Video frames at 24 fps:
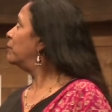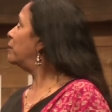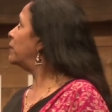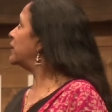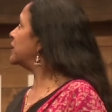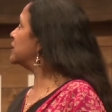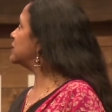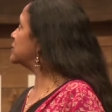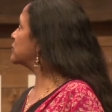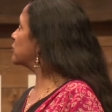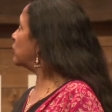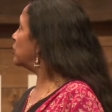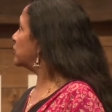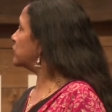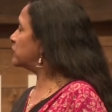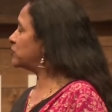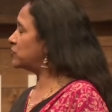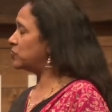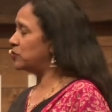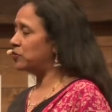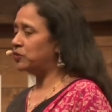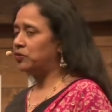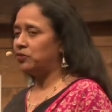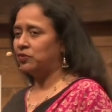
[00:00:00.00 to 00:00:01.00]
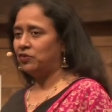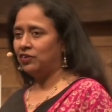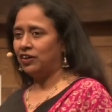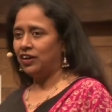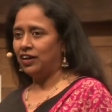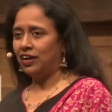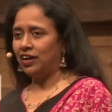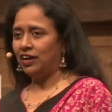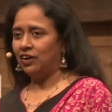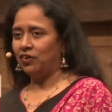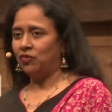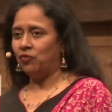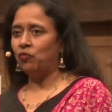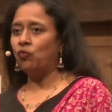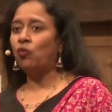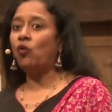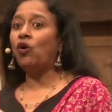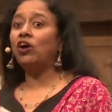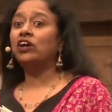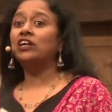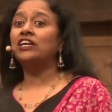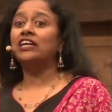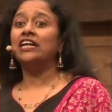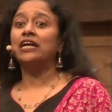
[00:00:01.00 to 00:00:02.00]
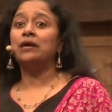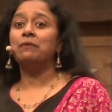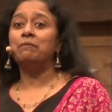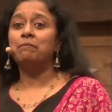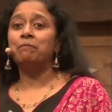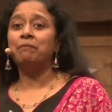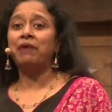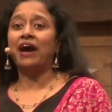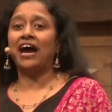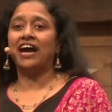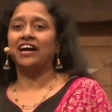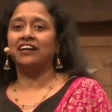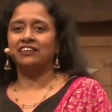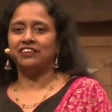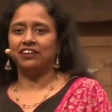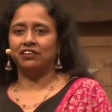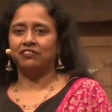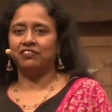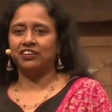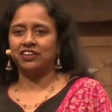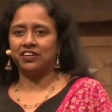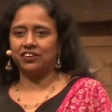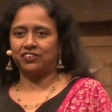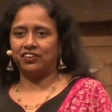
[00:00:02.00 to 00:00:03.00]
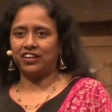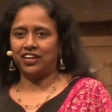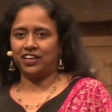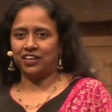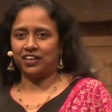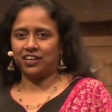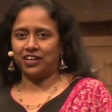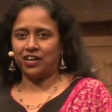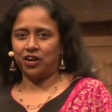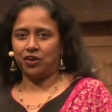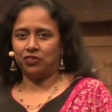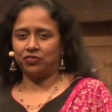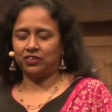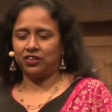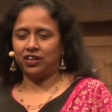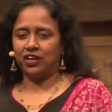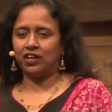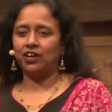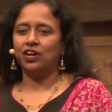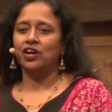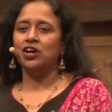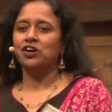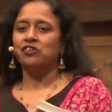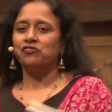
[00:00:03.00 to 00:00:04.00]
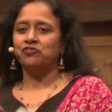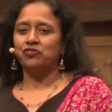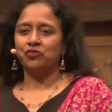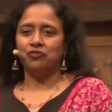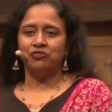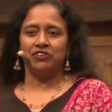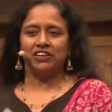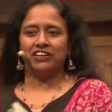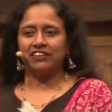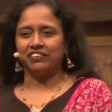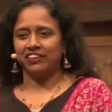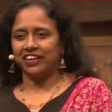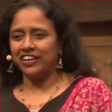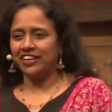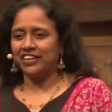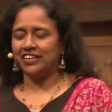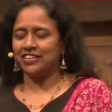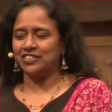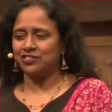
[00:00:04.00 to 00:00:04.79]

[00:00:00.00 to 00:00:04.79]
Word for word: but it's also what impact are we creating out there? So we created a